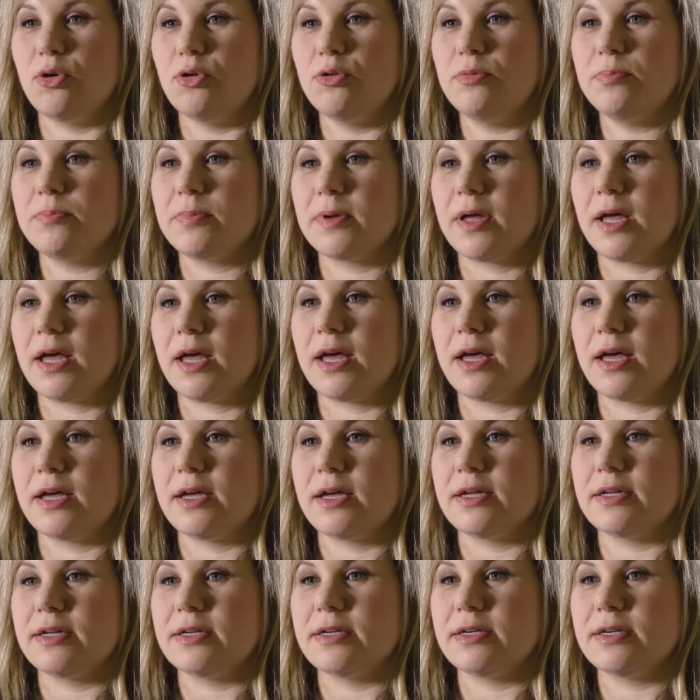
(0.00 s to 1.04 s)
hope,
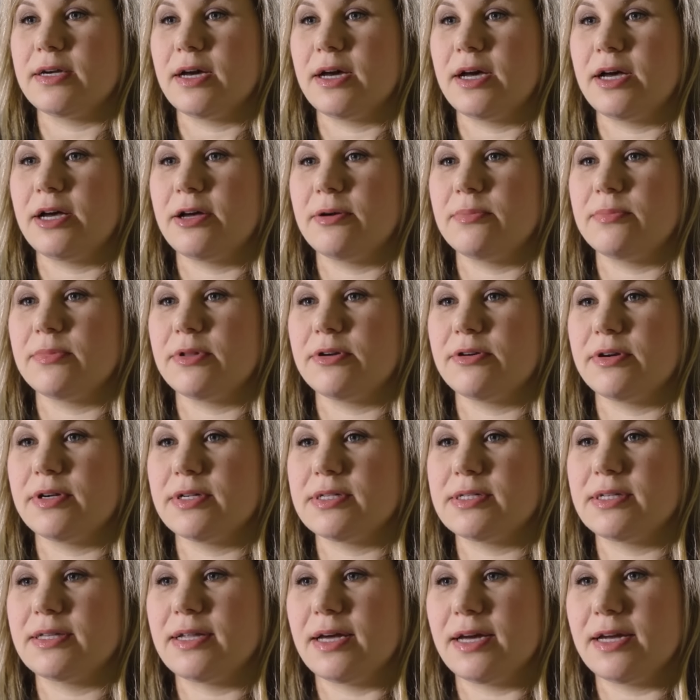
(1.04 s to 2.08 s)
and um, there
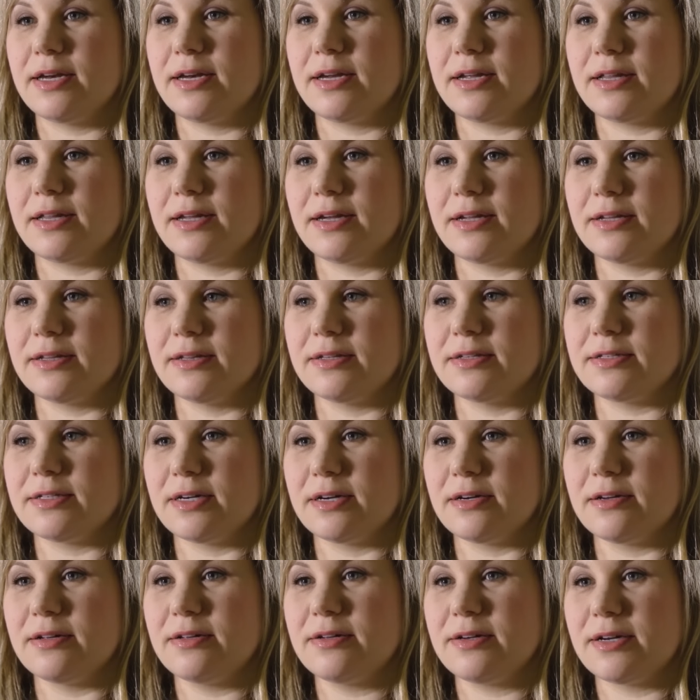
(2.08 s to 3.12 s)
is a light at the end of the
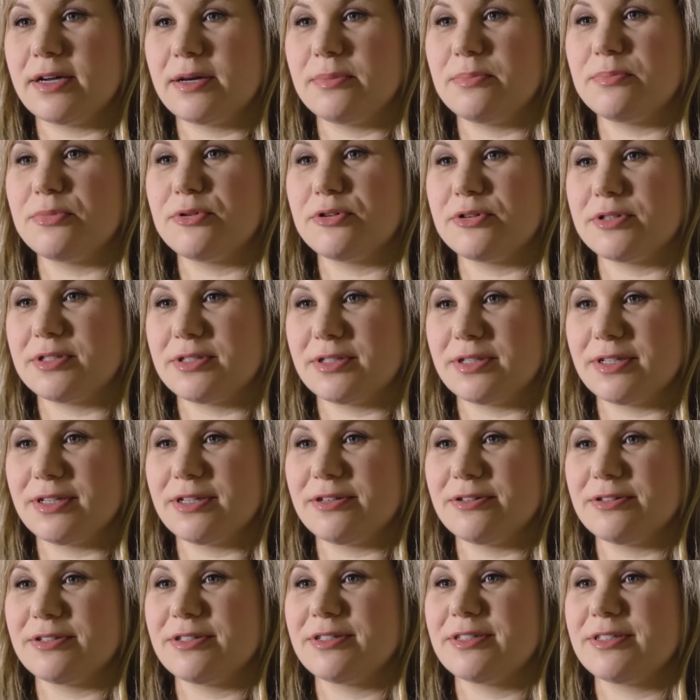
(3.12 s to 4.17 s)
tunnel, and I'm personally
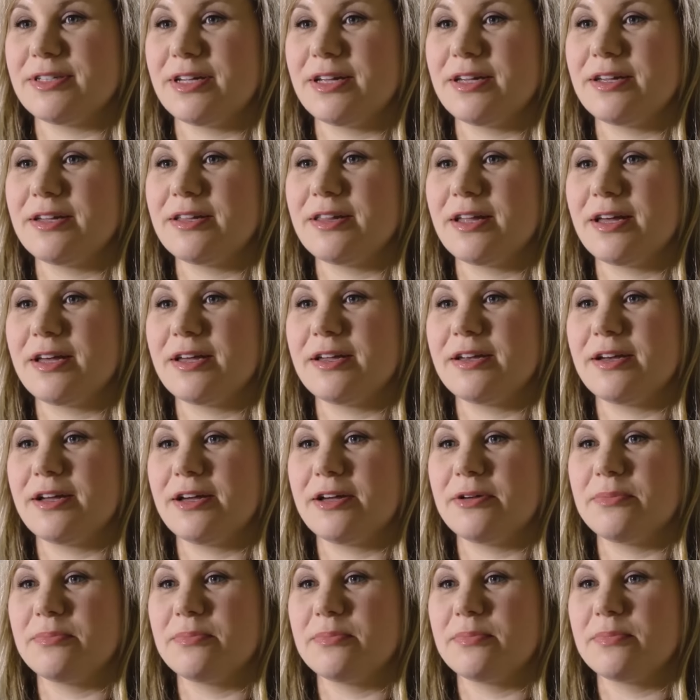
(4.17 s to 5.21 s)
here to say that
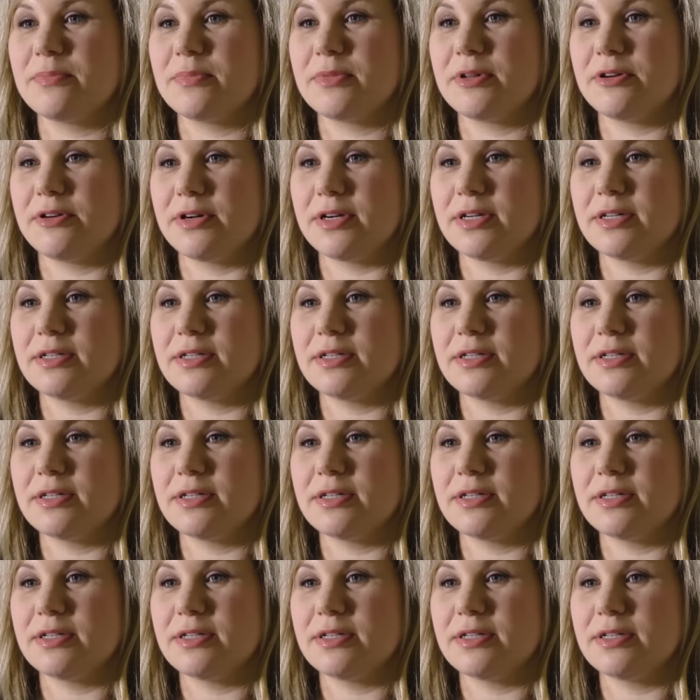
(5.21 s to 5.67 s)
um, there